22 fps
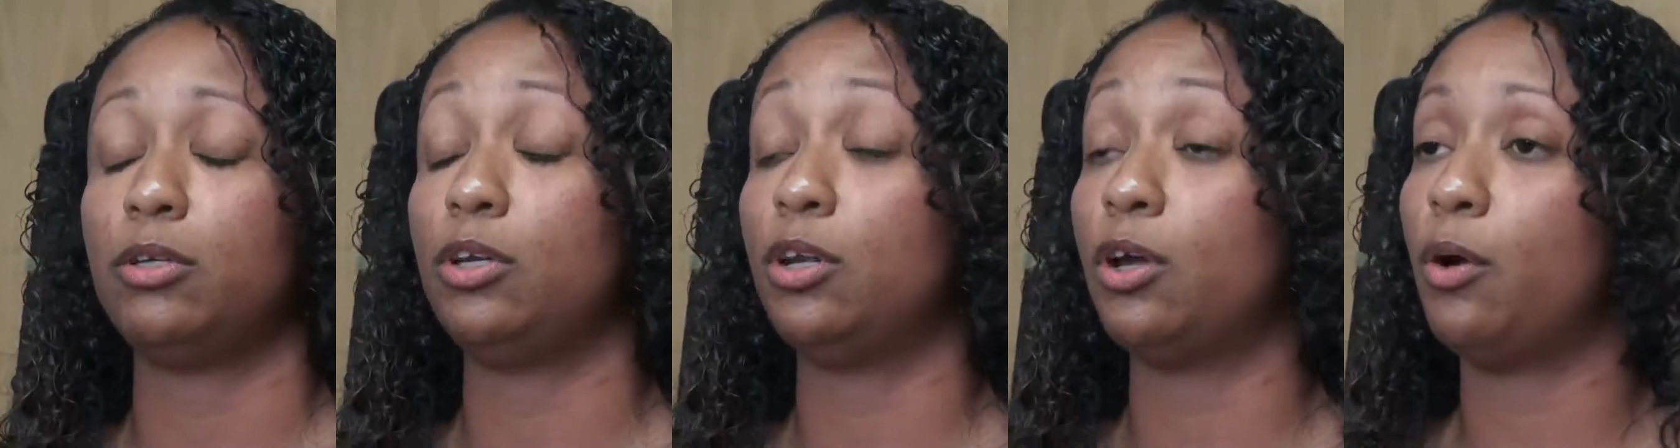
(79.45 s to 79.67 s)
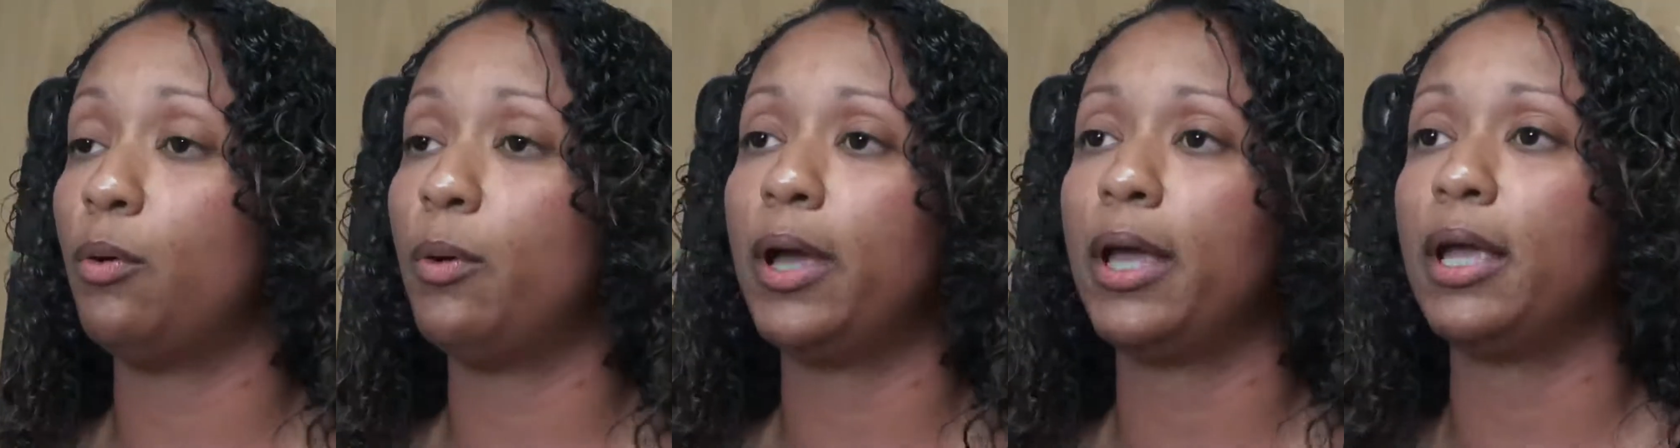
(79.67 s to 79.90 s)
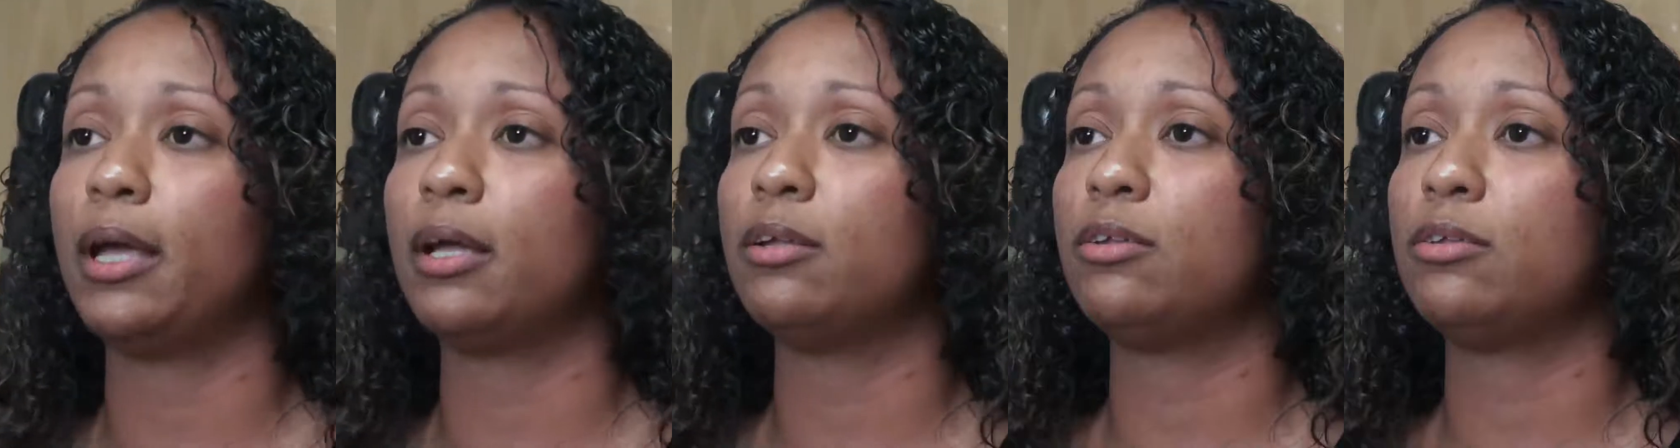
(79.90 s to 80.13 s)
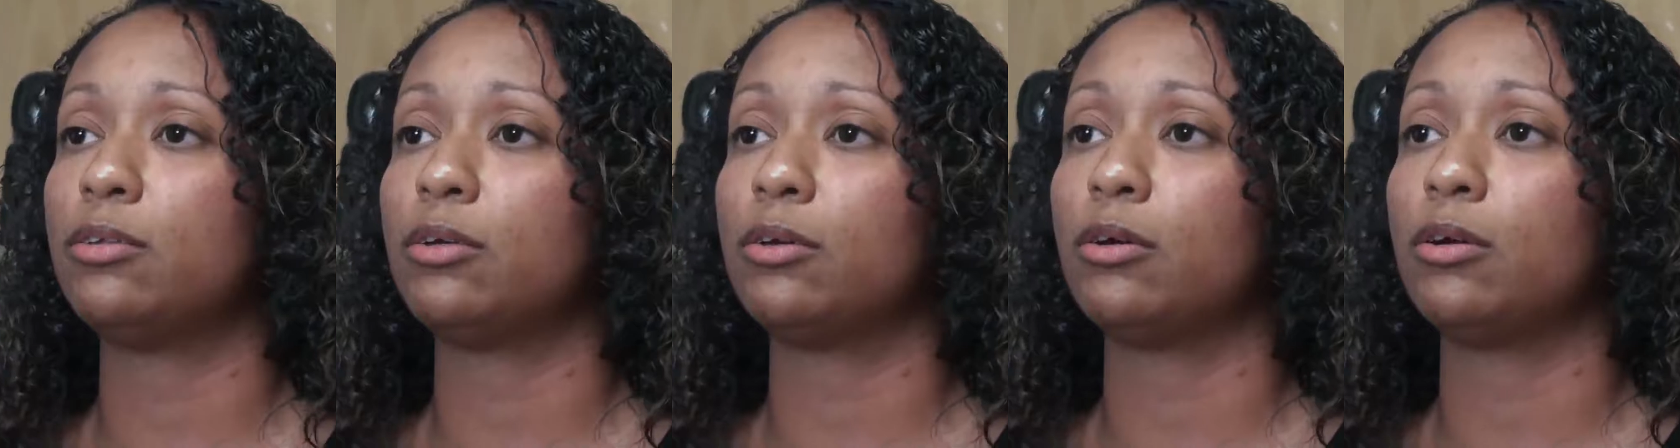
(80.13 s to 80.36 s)
no
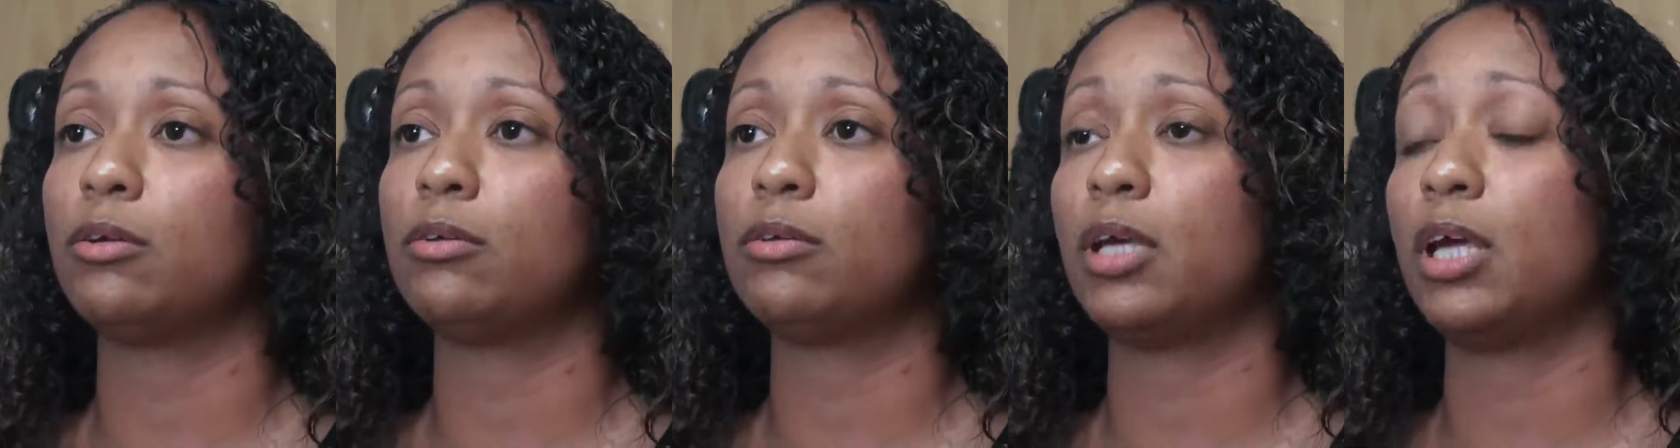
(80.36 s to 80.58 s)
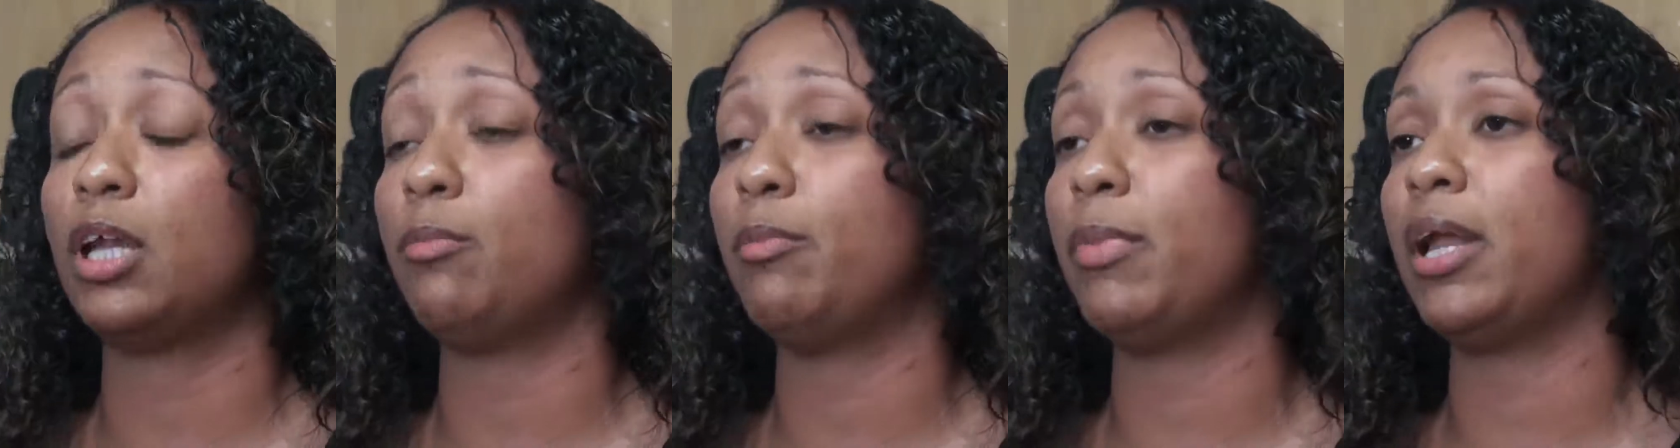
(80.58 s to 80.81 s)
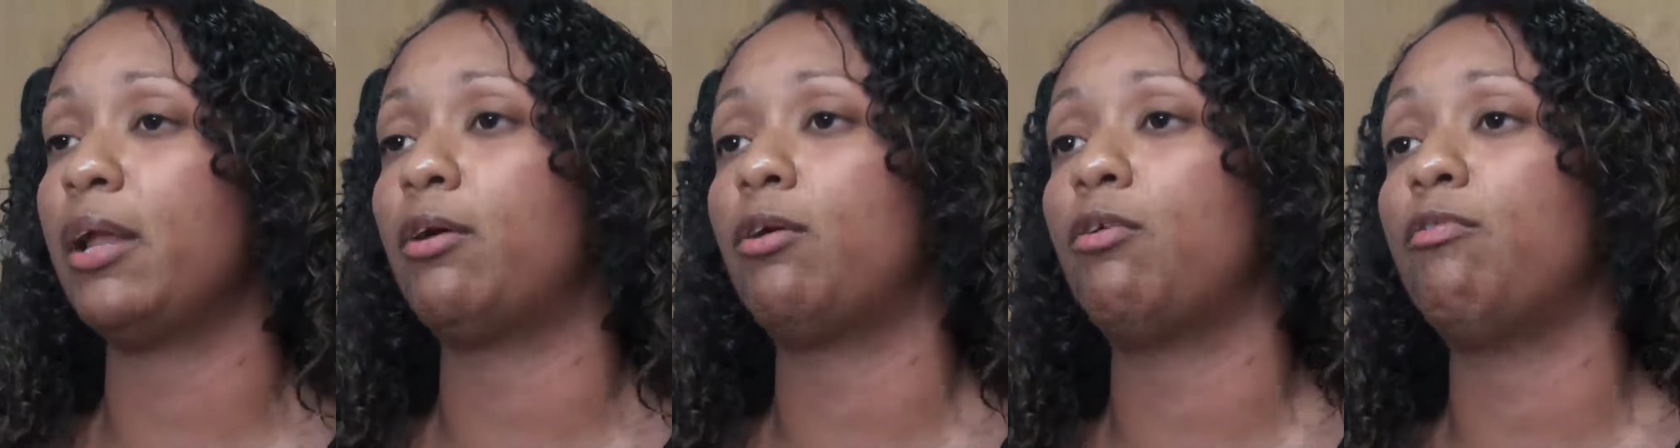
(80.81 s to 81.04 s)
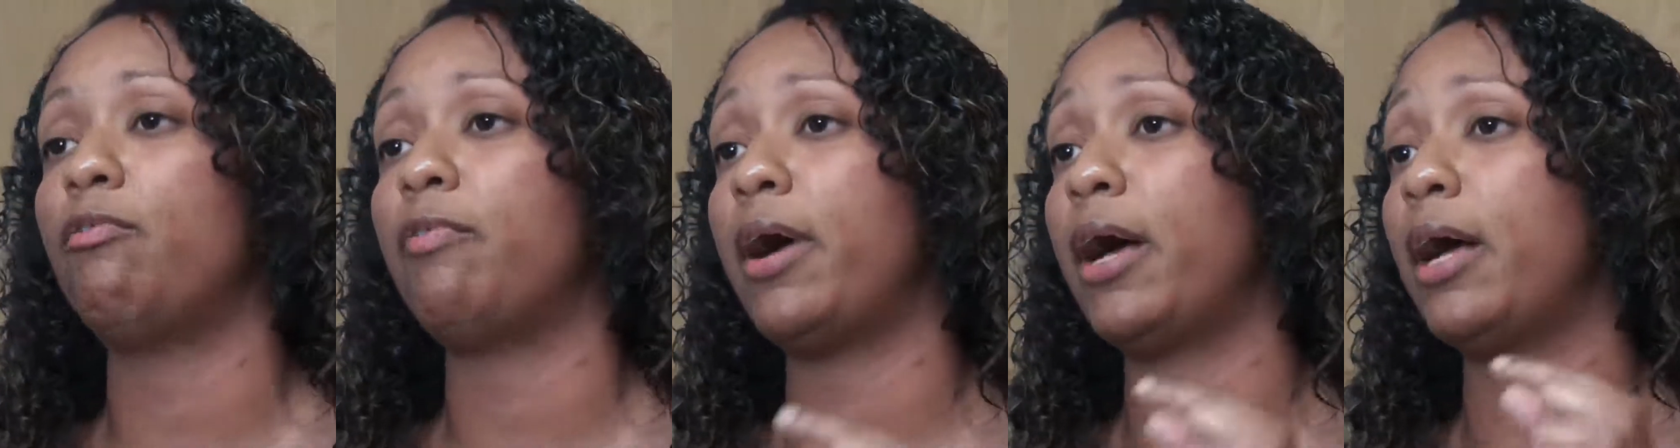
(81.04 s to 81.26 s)
answers, and a
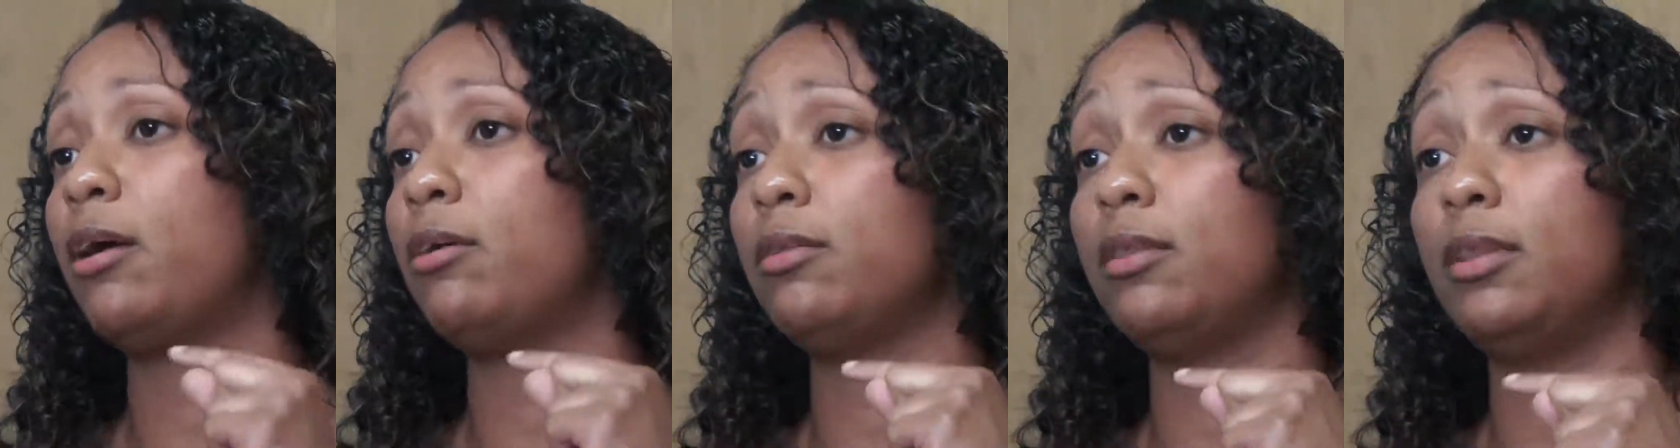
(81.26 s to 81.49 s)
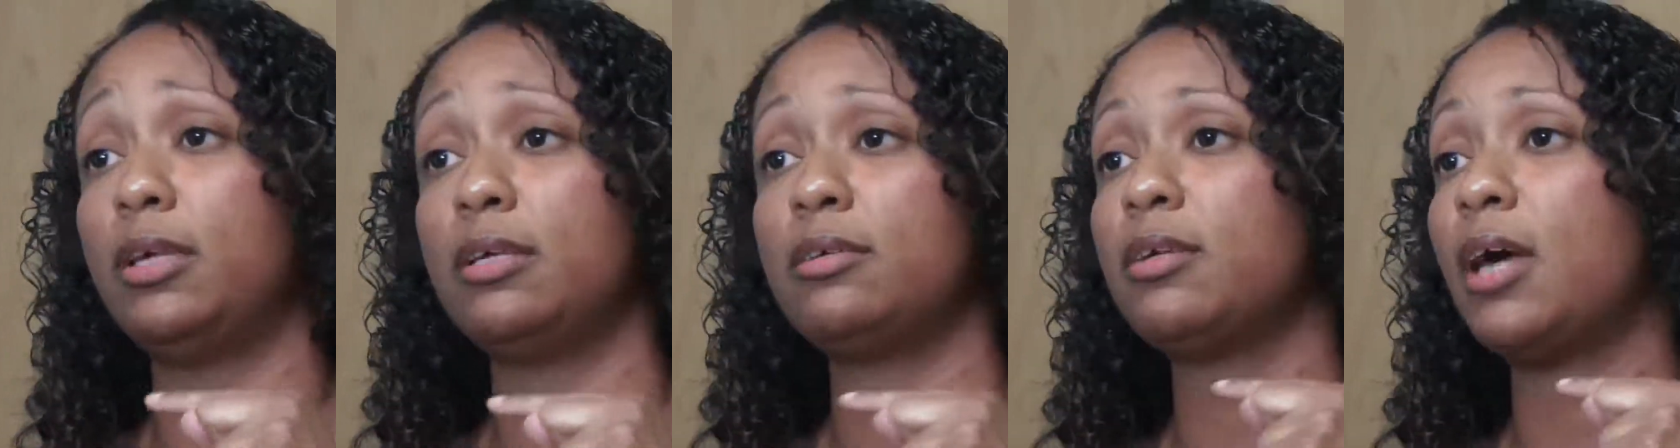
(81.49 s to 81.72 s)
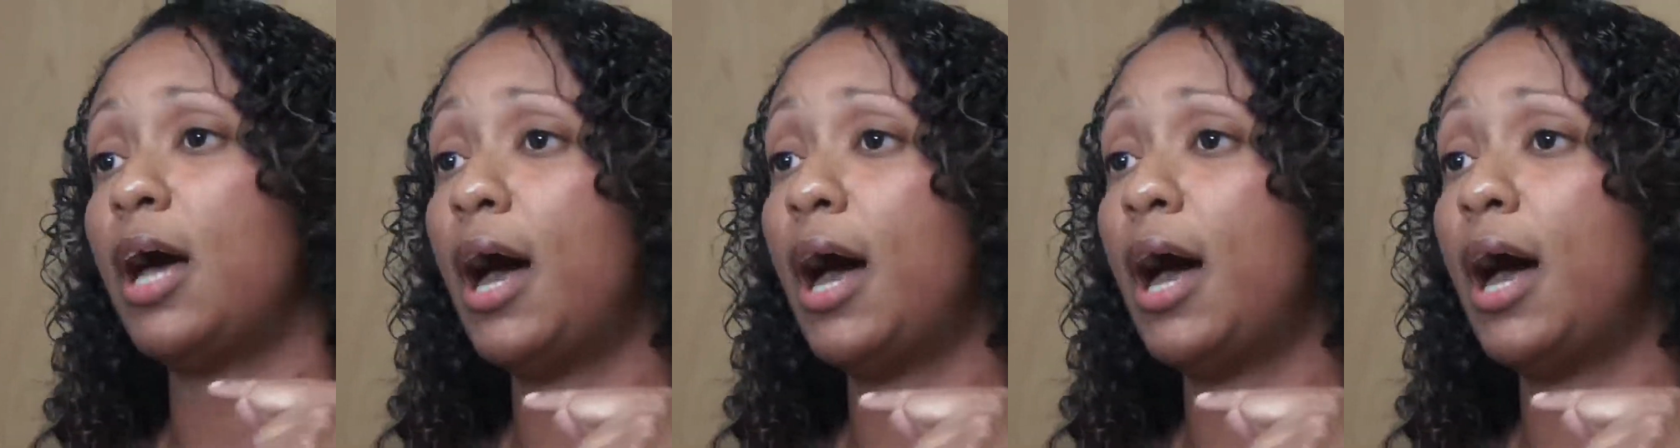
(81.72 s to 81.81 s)
medical file this